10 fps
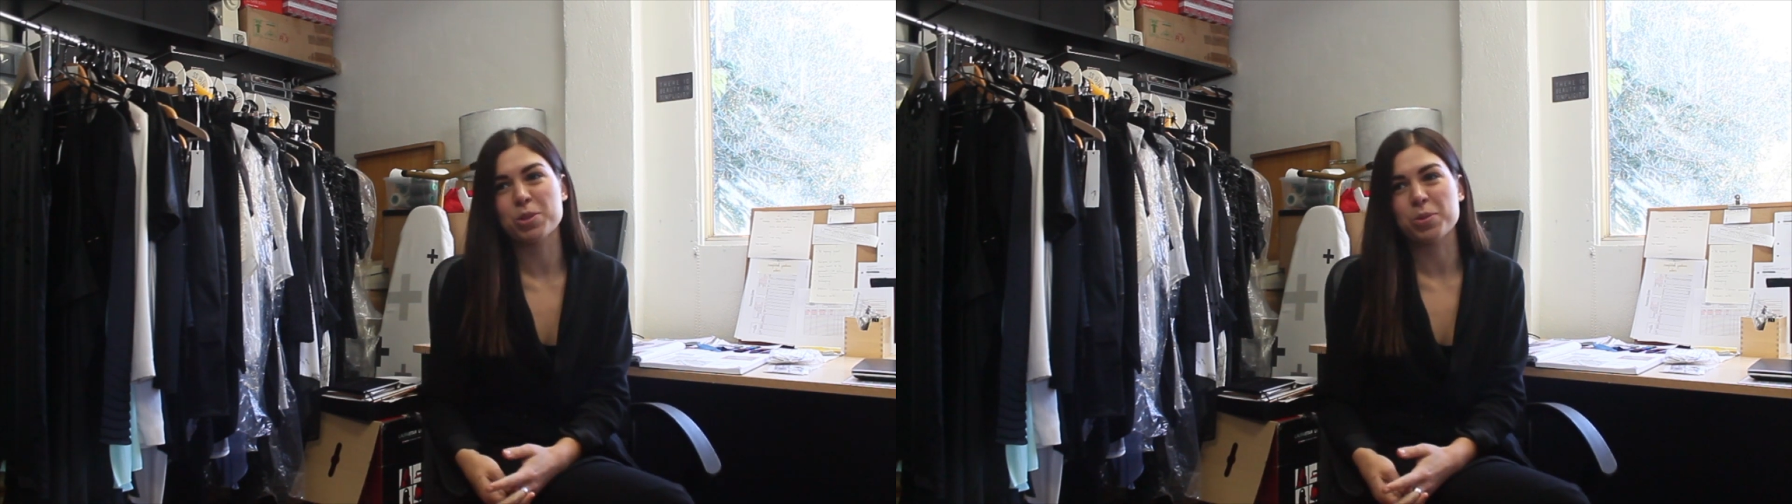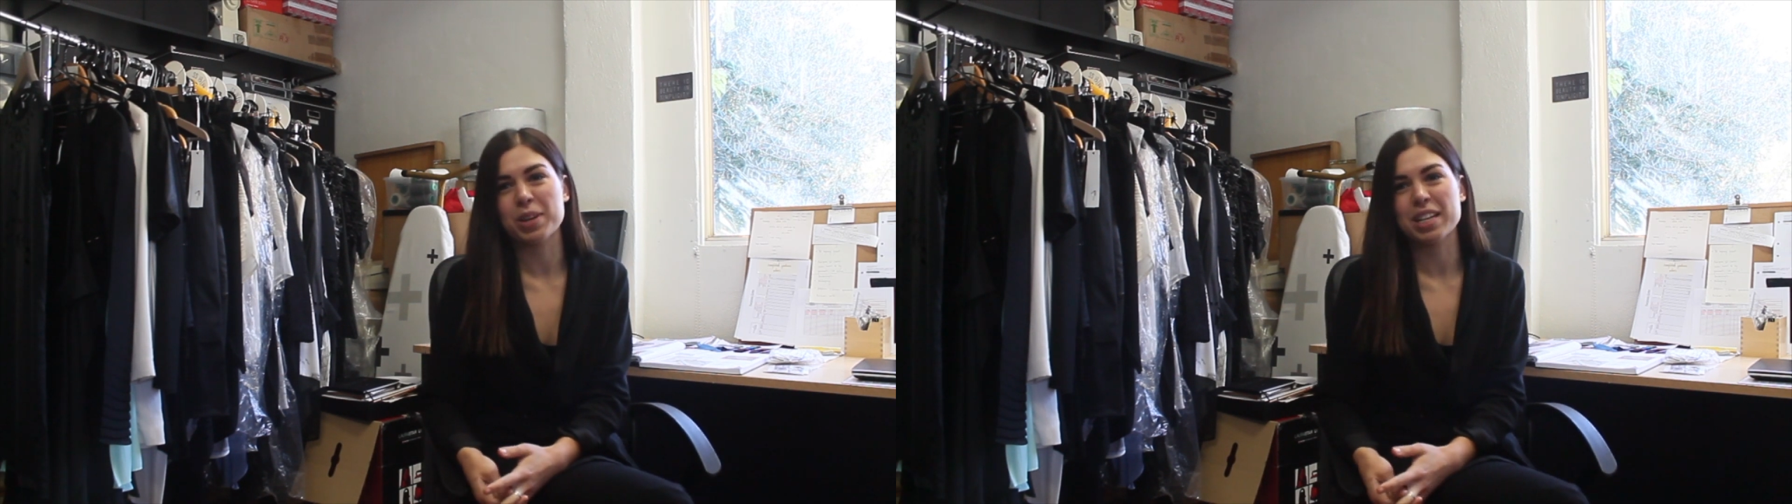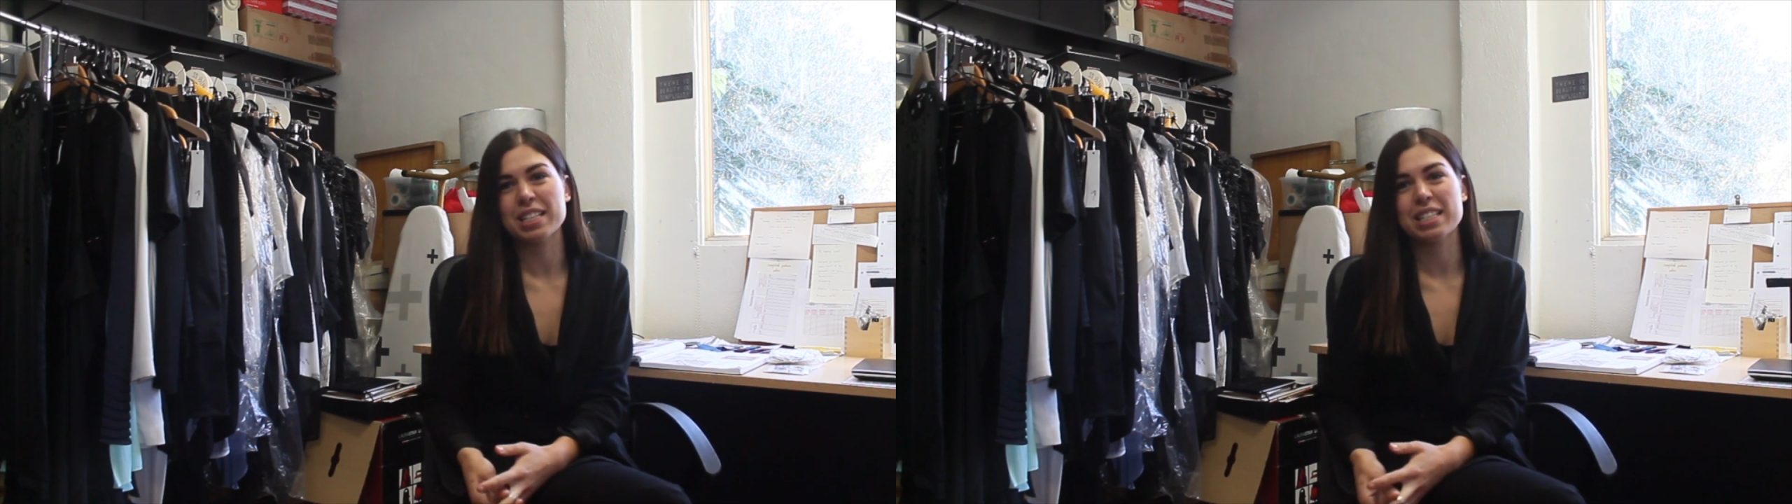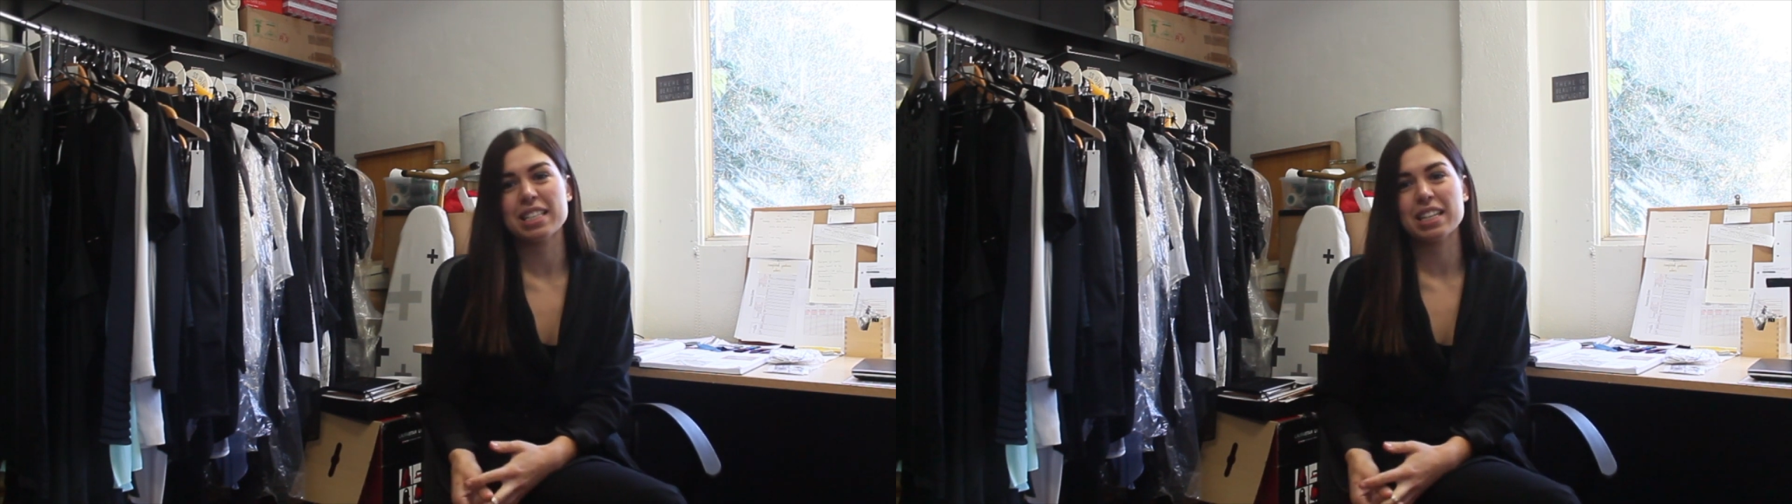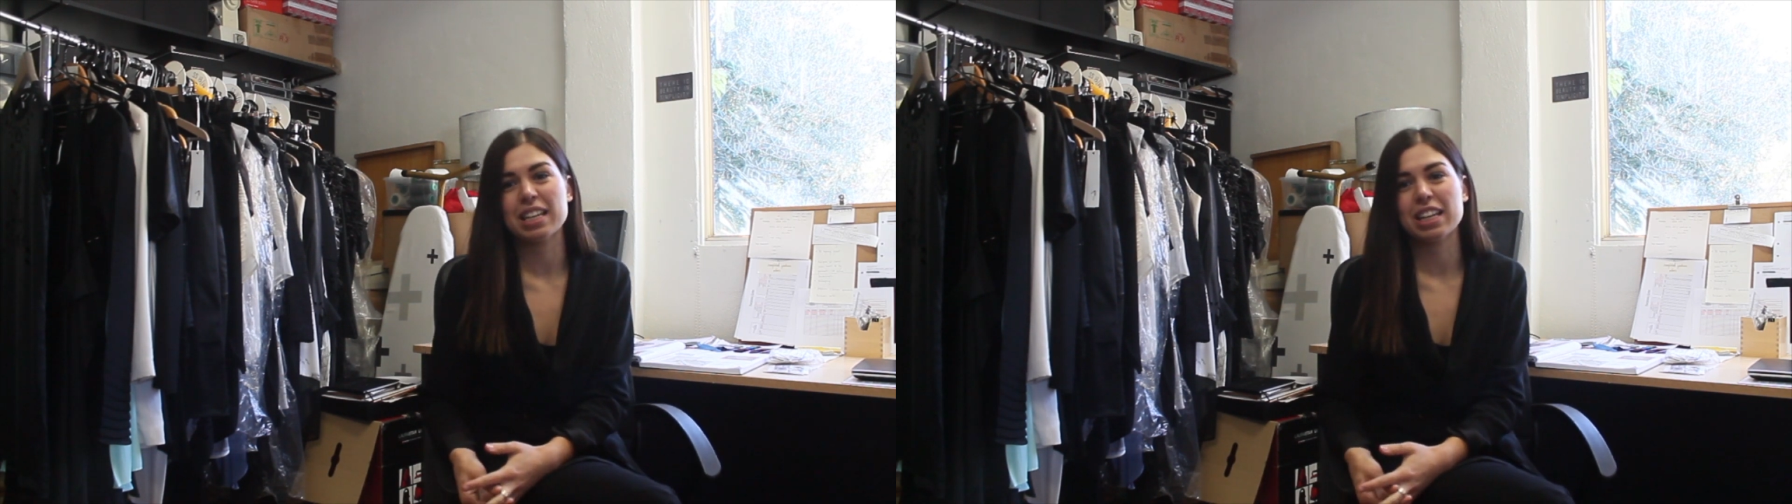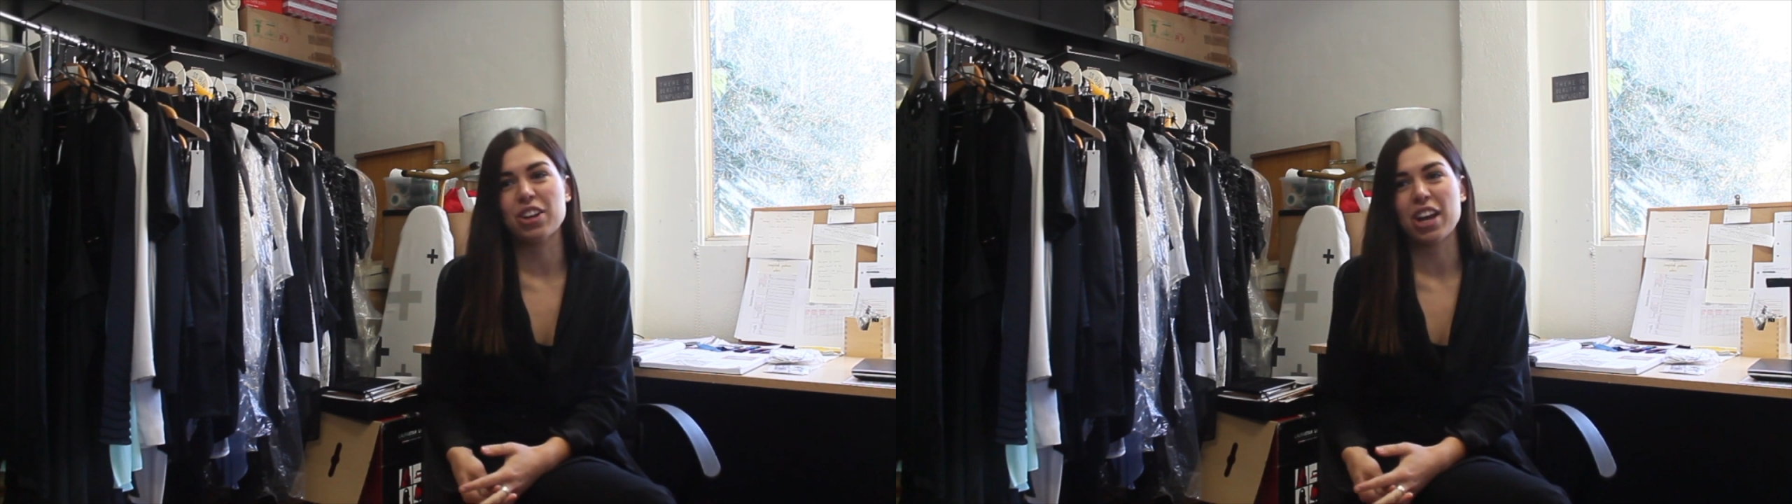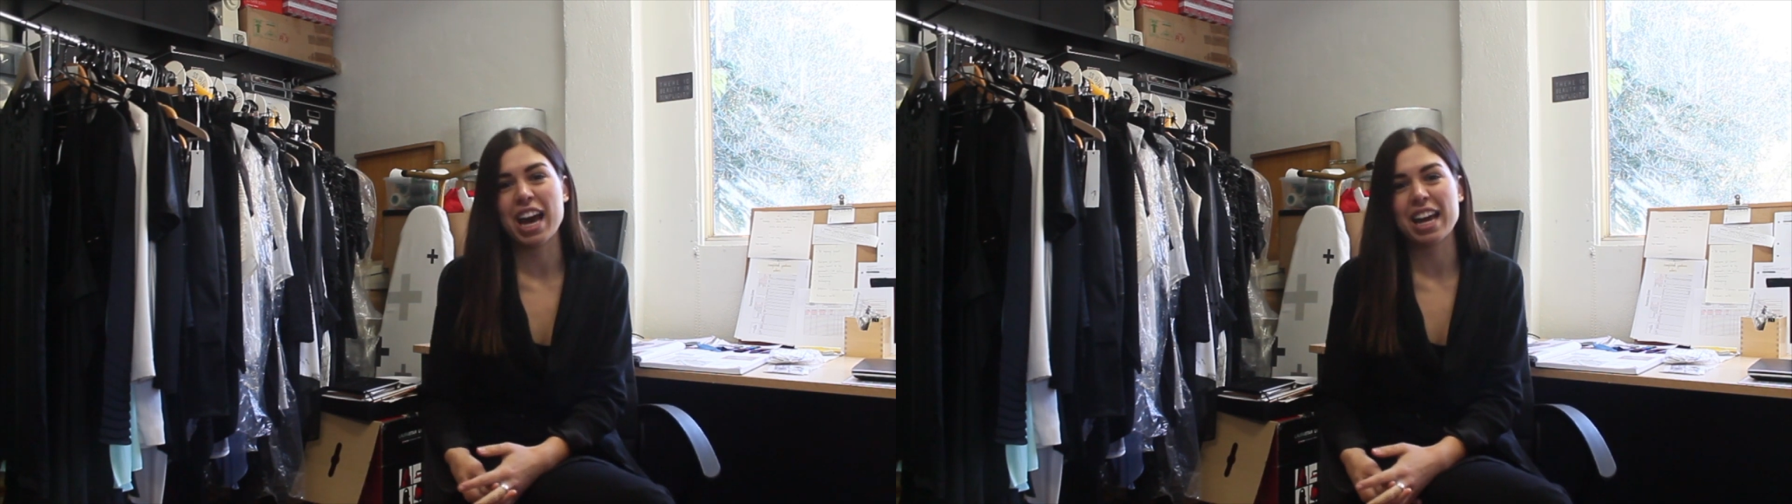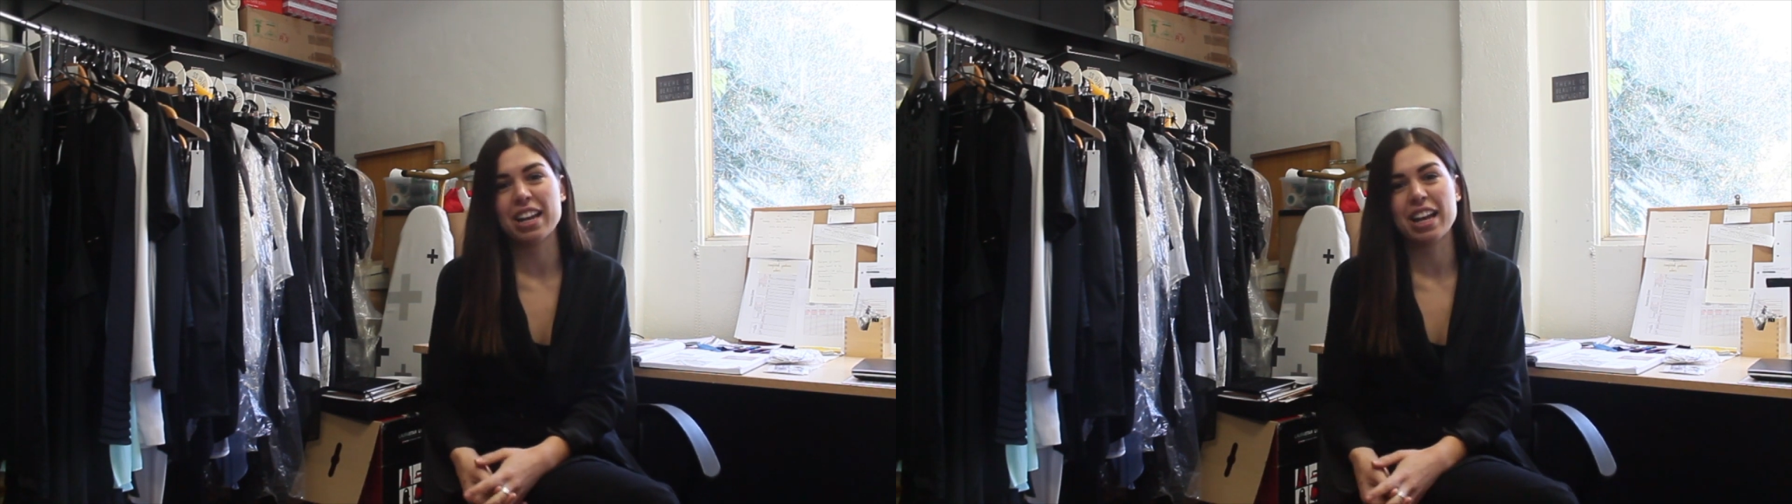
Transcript: always you know had